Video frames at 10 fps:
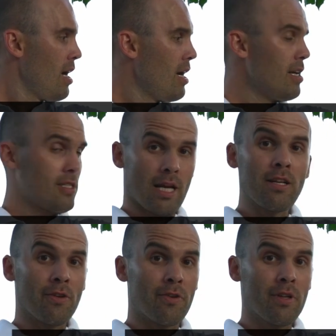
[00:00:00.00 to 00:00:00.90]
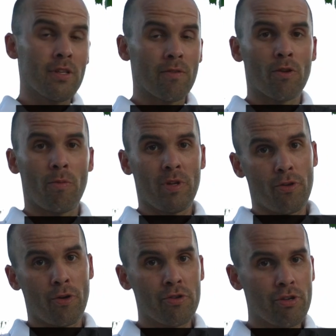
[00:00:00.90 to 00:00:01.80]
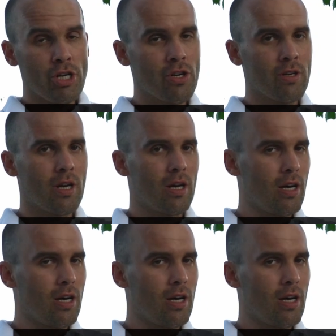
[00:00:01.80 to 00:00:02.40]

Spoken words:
is slightly different from the third generation.